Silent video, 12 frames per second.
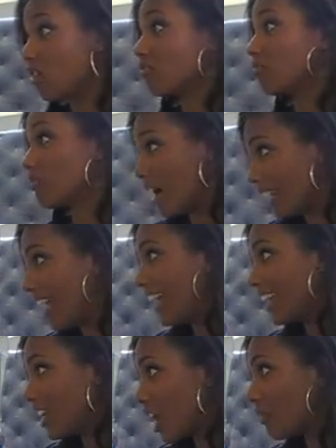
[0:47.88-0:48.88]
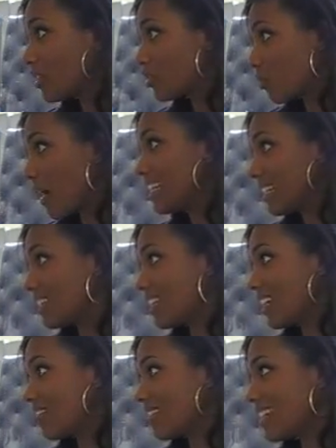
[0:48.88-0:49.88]
running, you know, at 20
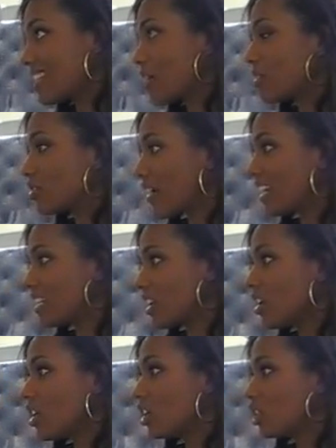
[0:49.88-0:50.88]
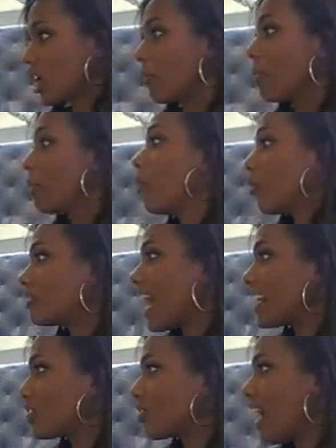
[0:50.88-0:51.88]
series, so it's great to jump aboard
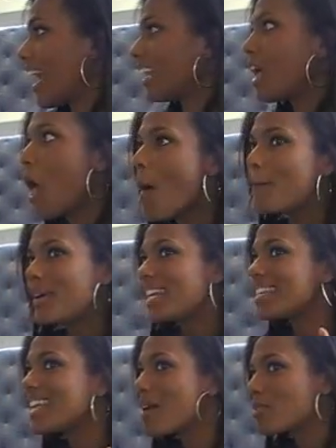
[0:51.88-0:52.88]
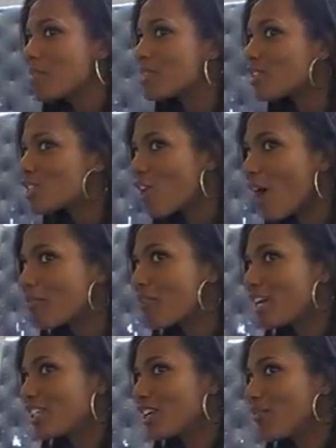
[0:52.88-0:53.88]
that train. But at the same time, there's a slight
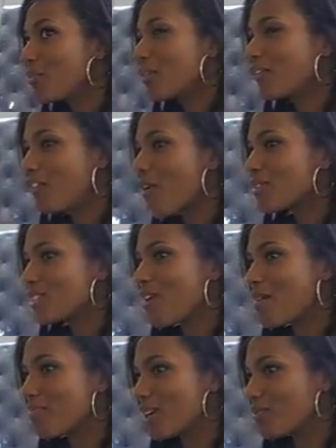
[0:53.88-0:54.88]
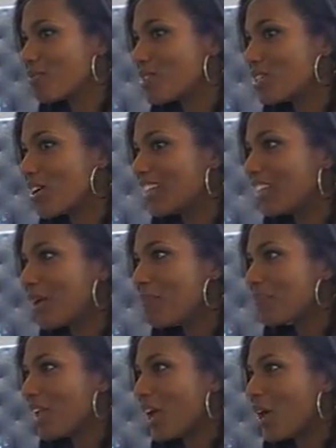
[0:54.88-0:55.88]
pressure. We felt a slight pressure when we started that
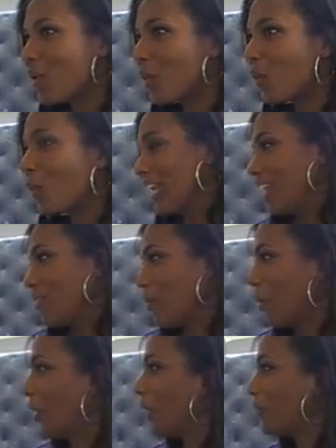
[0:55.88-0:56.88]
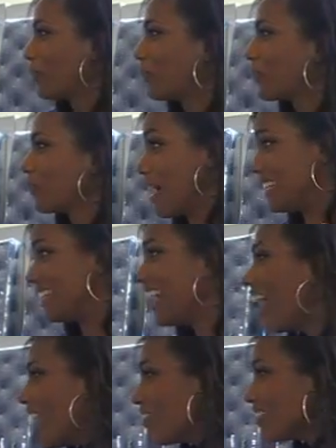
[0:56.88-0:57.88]
we didn't want to mess it
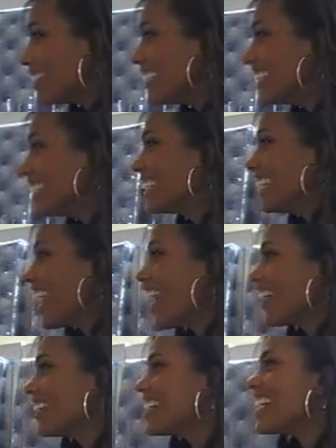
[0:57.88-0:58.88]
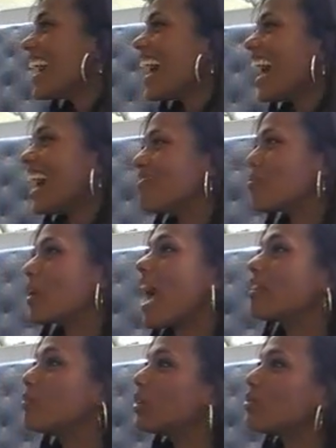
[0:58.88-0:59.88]
up, you know.
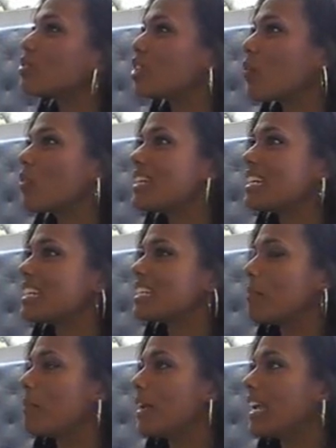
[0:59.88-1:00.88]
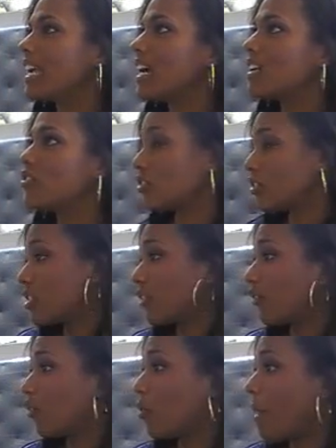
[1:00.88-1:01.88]
And we also wanted it to be true
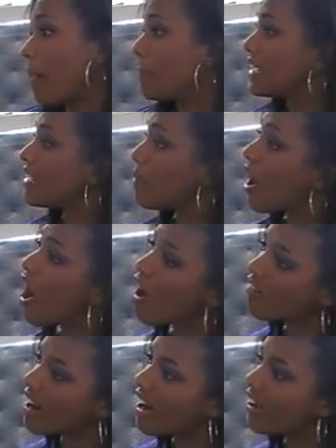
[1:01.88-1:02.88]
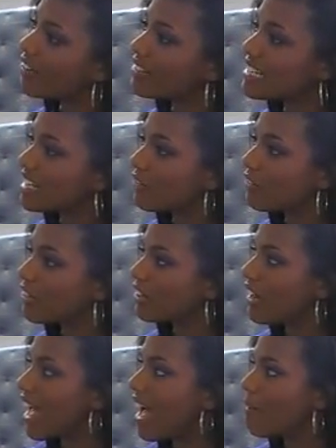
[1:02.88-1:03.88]
format, but our own and
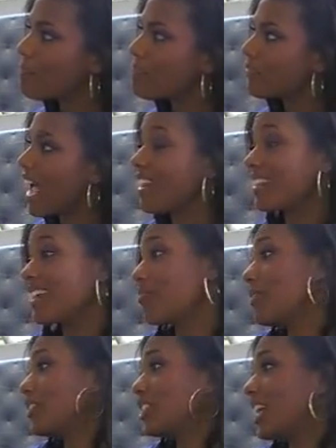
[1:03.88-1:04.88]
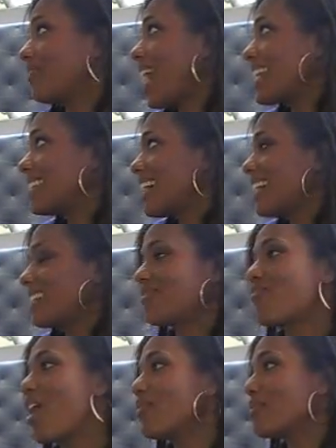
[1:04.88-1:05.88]
different. And I think we've achieved that. Dick's
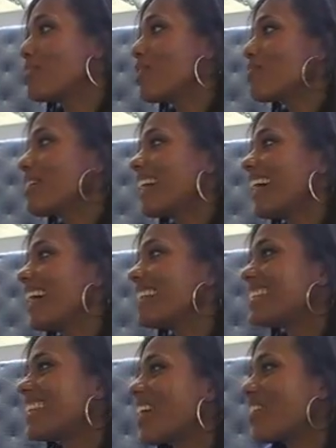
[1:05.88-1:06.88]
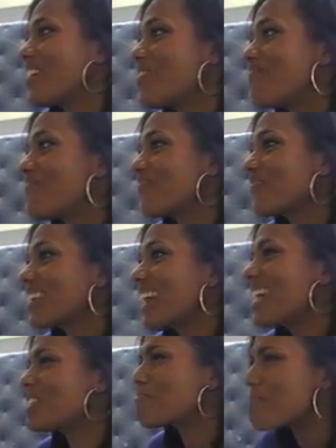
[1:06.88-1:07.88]
over the moon with it. So
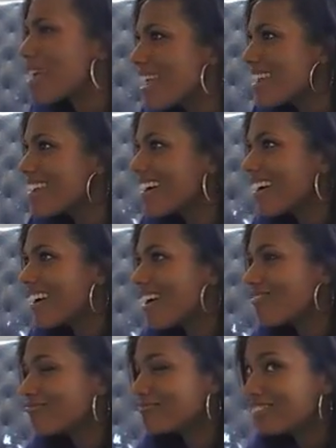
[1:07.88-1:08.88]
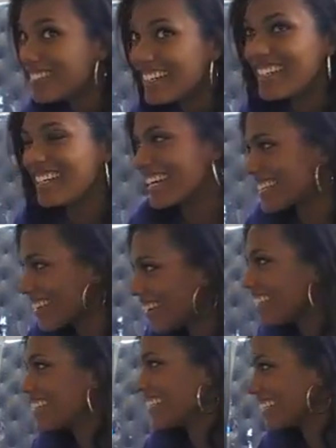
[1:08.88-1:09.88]
it's been really
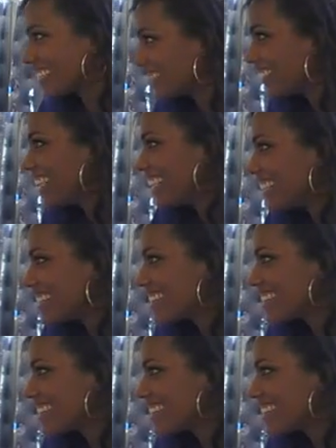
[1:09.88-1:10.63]
exciting 3 years.